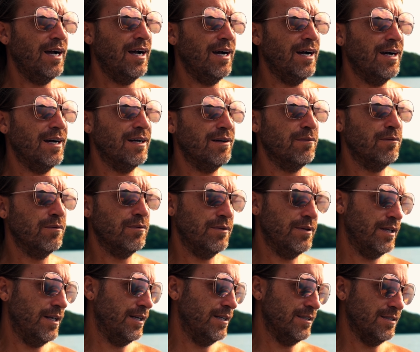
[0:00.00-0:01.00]

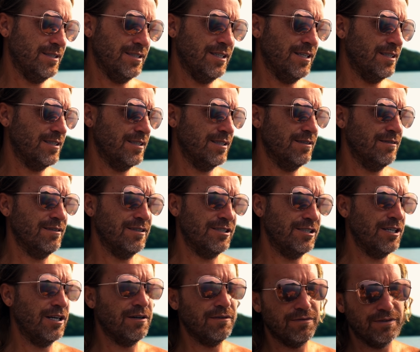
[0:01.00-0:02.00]
that is just
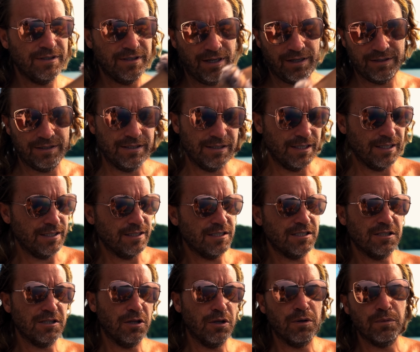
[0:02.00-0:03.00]
a shelf and not just like
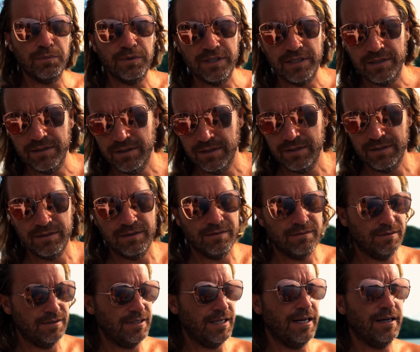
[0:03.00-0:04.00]
a sloping
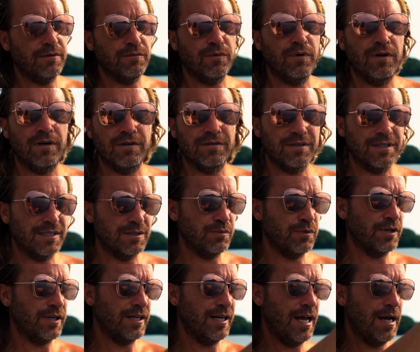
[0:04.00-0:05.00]
sand wall.
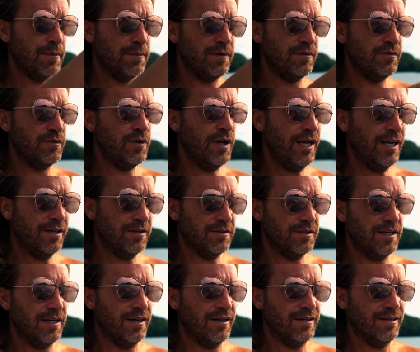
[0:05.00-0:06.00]
Because what can happen if you
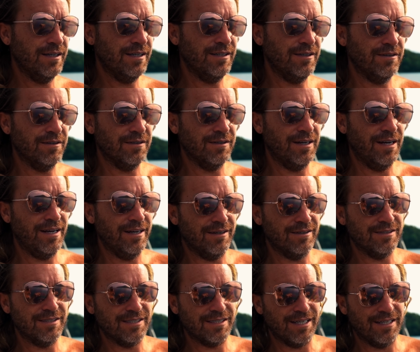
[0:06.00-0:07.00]
anchor there and your
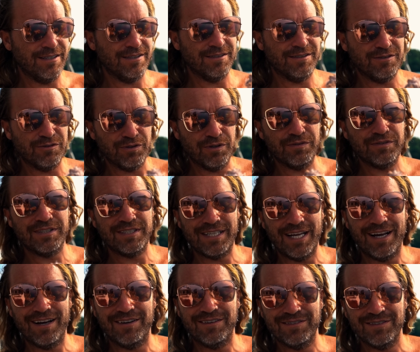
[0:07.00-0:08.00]
anchor just kind of
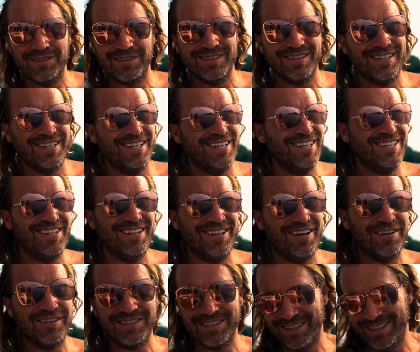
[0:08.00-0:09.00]
drifts down,
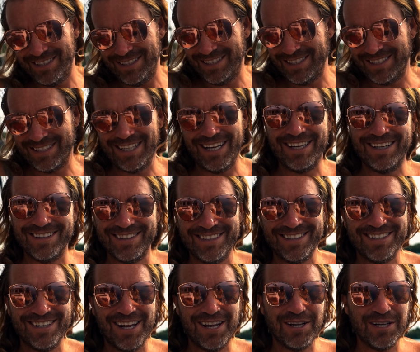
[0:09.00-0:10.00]
all of a sudden it's just
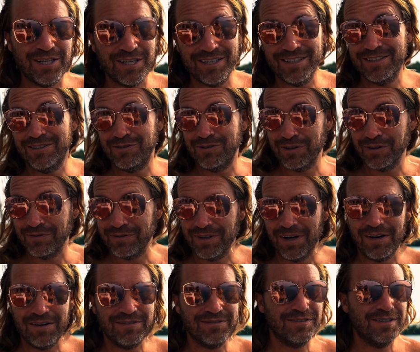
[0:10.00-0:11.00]
dangling and hanging and you
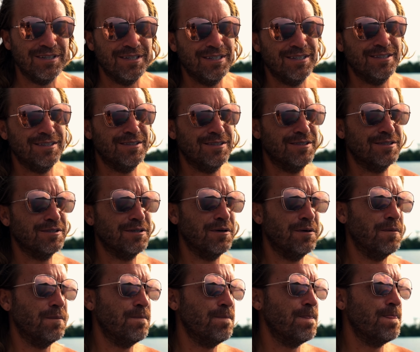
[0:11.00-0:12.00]
drift off.
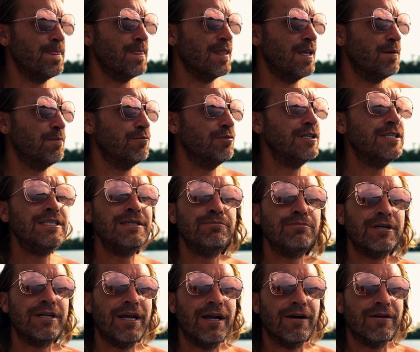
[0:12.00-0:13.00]
So
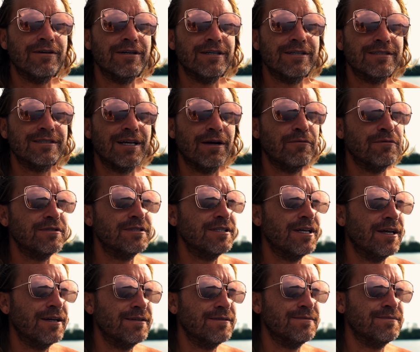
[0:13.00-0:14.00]
pretty precarious, I
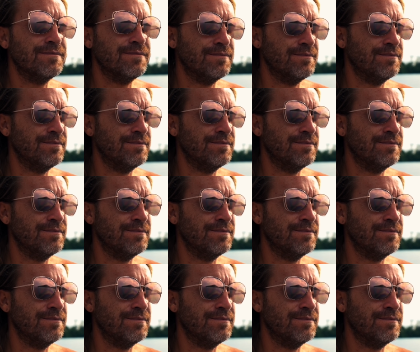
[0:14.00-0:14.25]
would say.